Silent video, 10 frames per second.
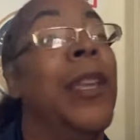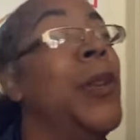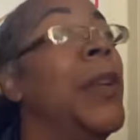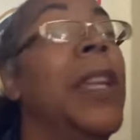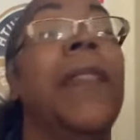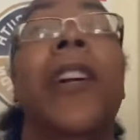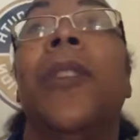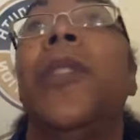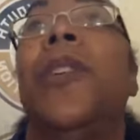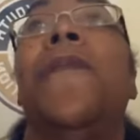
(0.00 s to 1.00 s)
You can even
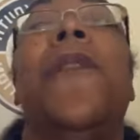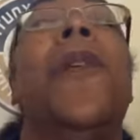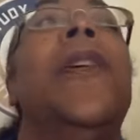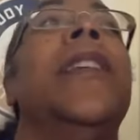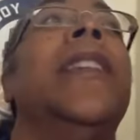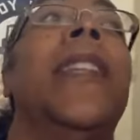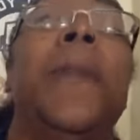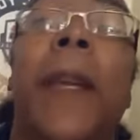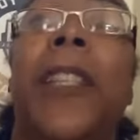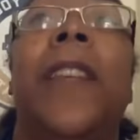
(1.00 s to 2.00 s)
go so far as,
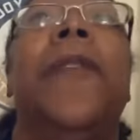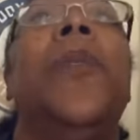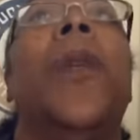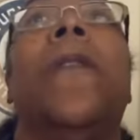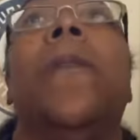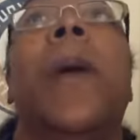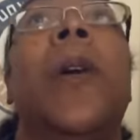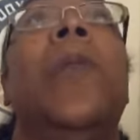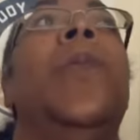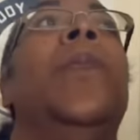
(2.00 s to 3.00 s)
especially if you work from
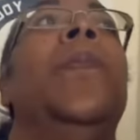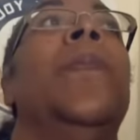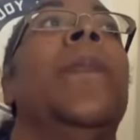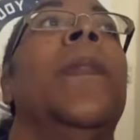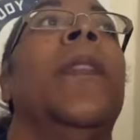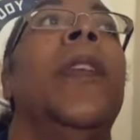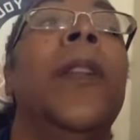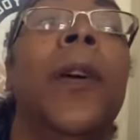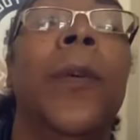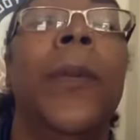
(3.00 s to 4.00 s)
home,
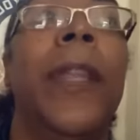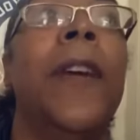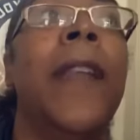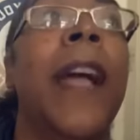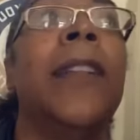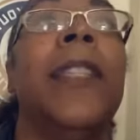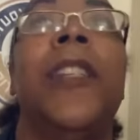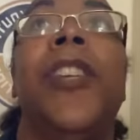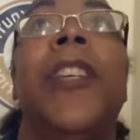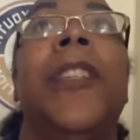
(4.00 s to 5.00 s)
they're now
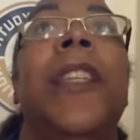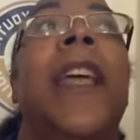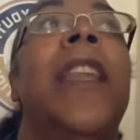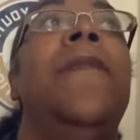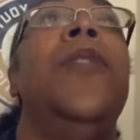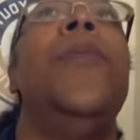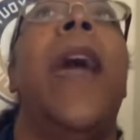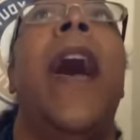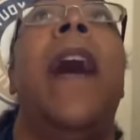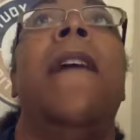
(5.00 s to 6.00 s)
suggesting that if you
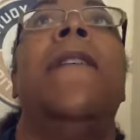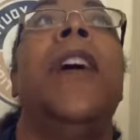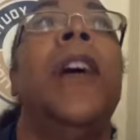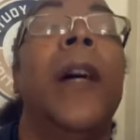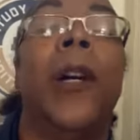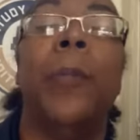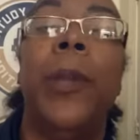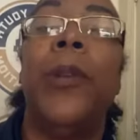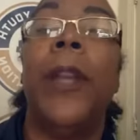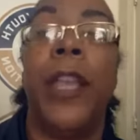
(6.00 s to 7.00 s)
have a
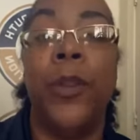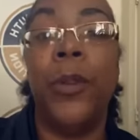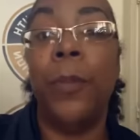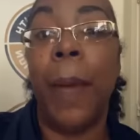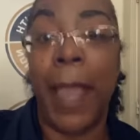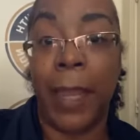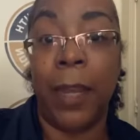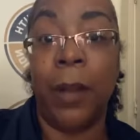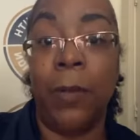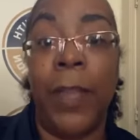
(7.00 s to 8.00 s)
computer that you do
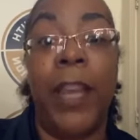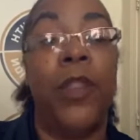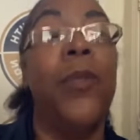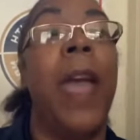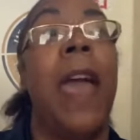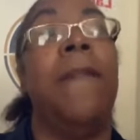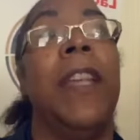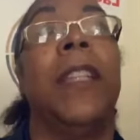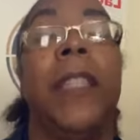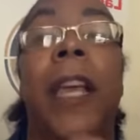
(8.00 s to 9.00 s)
banking on, that you have
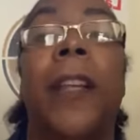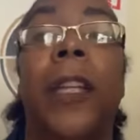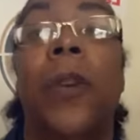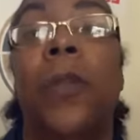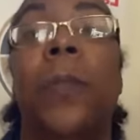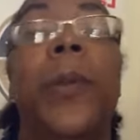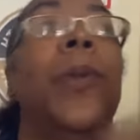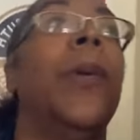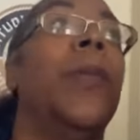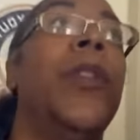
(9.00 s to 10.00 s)
it a standalone
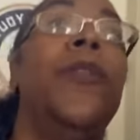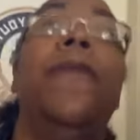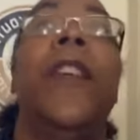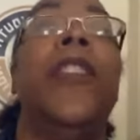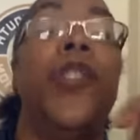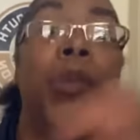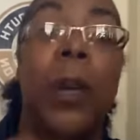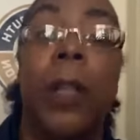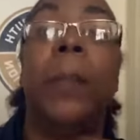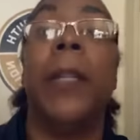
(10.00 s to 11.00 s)
computer, and when you finish, you
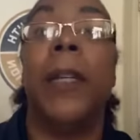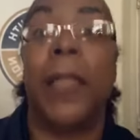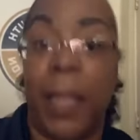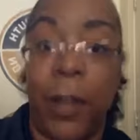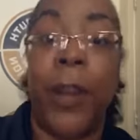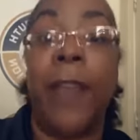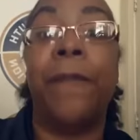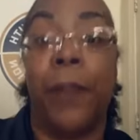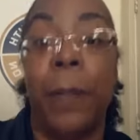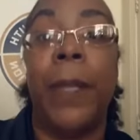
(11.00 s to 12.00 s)
unplug the internet
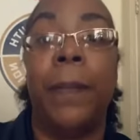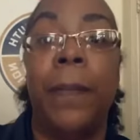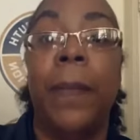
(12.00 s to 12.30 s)
from it.